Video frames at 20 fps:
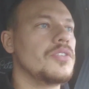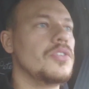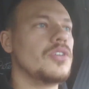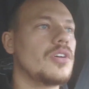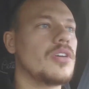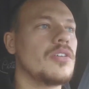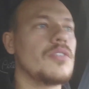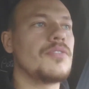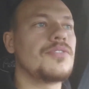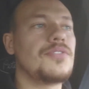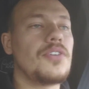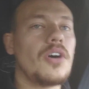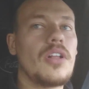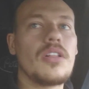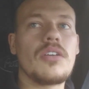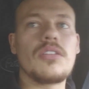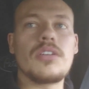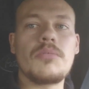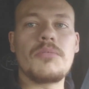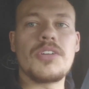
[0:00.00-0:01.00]
you can
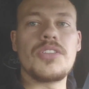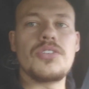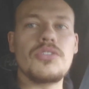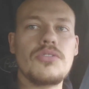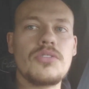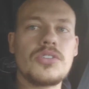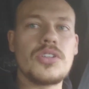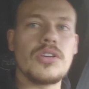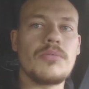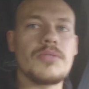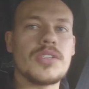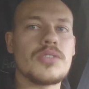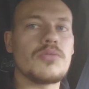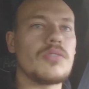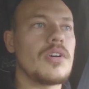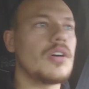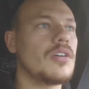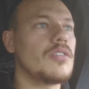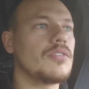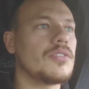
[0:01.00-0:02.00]
follow them on YouTube as
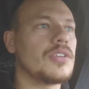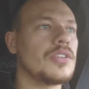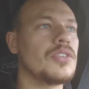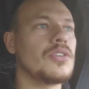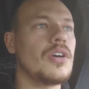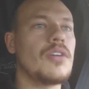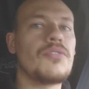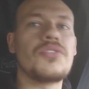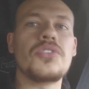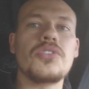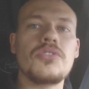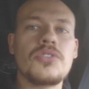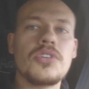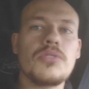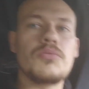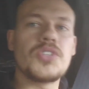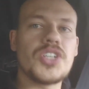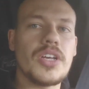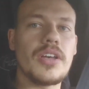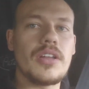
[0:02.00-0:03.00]
well. They do have a
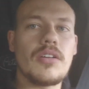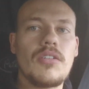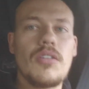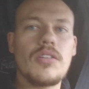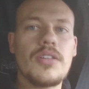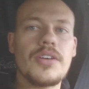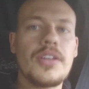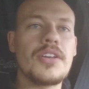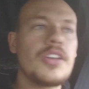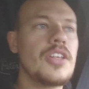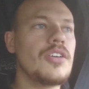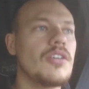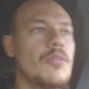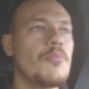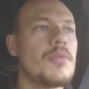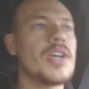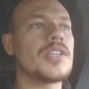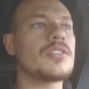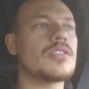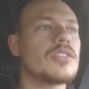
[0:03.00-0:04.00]
YouTube channel, and Neil
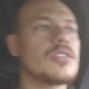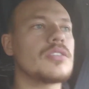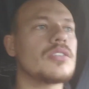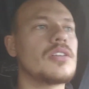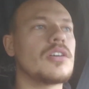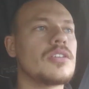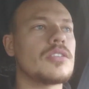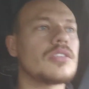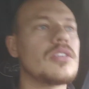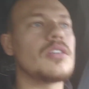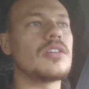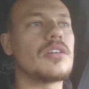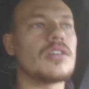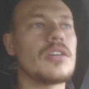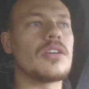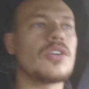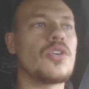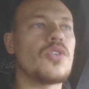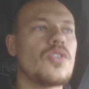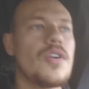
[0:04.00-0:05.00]
Messick's does
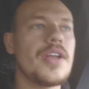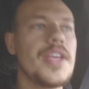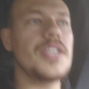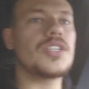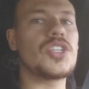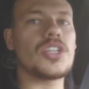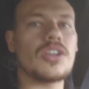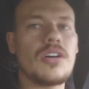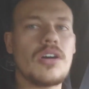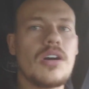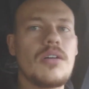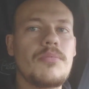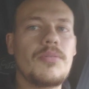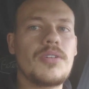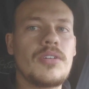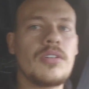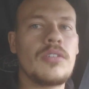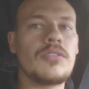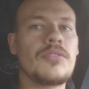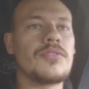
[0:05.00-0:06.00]
a great job
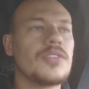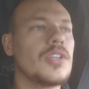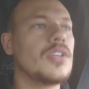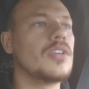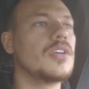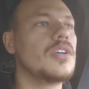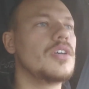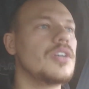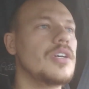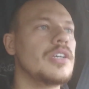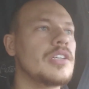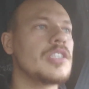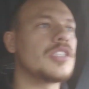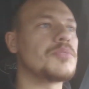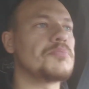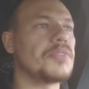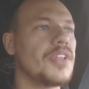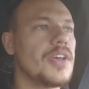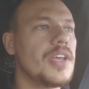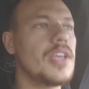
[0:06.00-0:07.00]
of
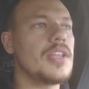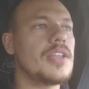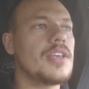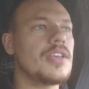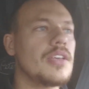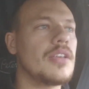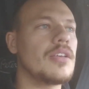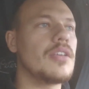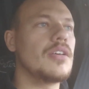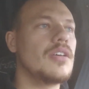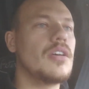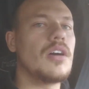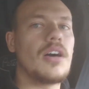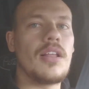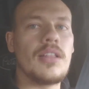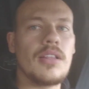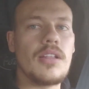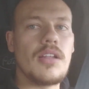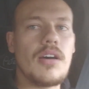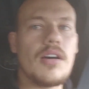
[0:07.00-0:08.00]
explaining
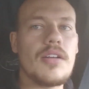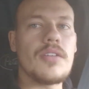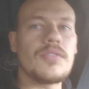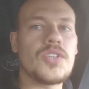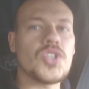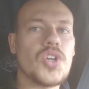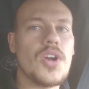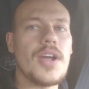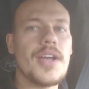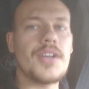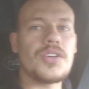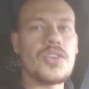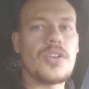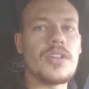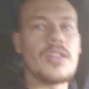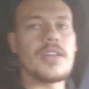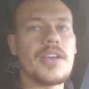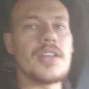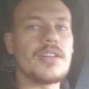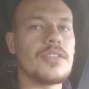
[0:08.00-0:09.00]
a lot of
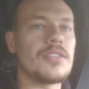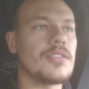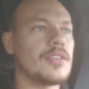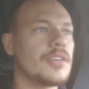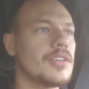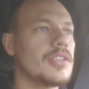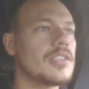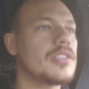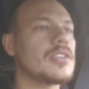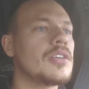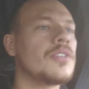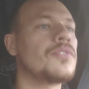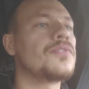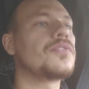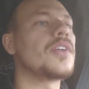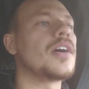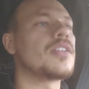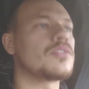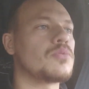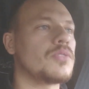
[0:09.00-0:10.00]
tractor-related things if
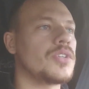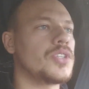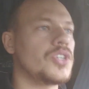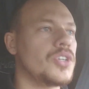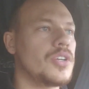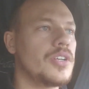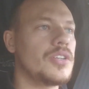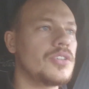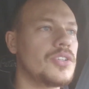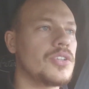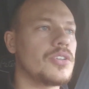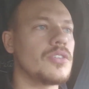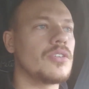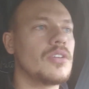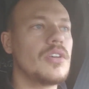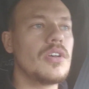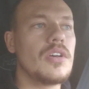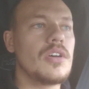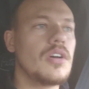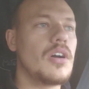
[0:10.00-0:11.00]
that's what you're into.
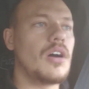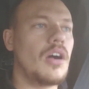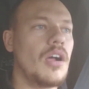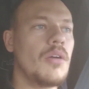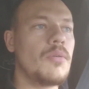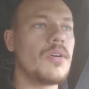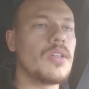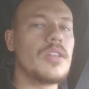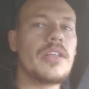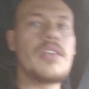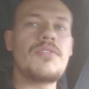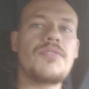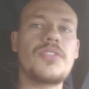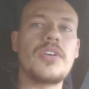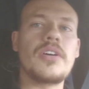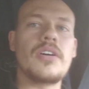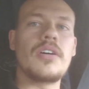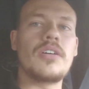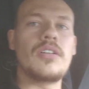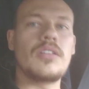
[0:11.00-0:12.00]
I will leave
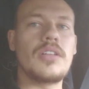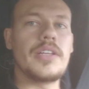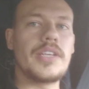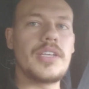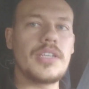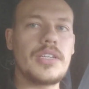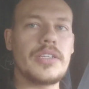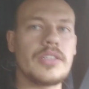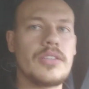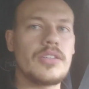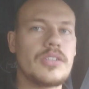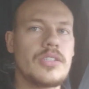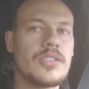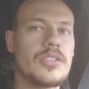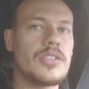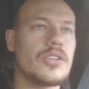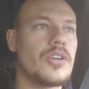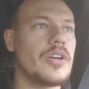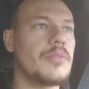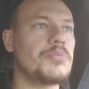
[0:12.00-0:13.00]
the link in the
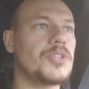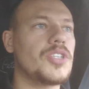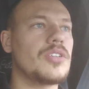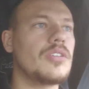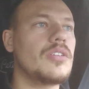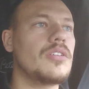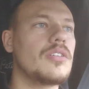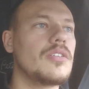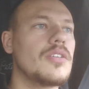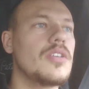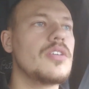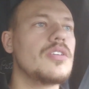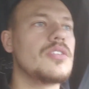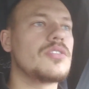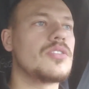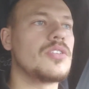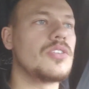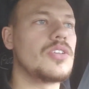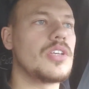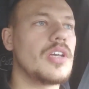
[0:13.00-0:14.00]
description
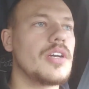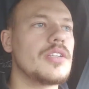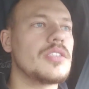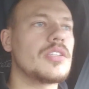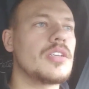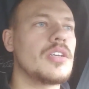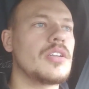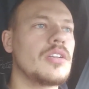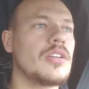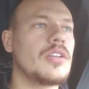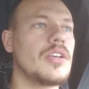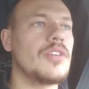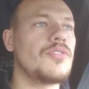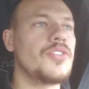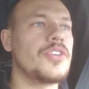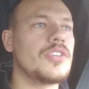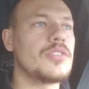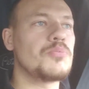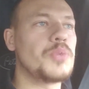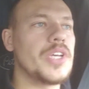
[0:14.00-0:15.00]
so you guys can give
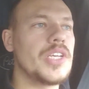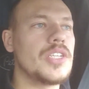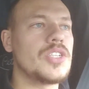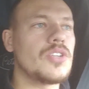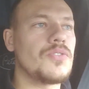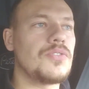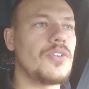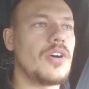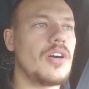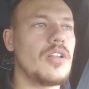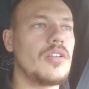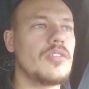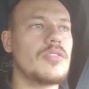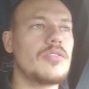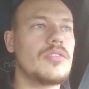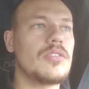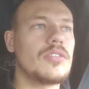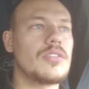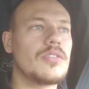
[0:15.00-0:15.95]
his page a follow.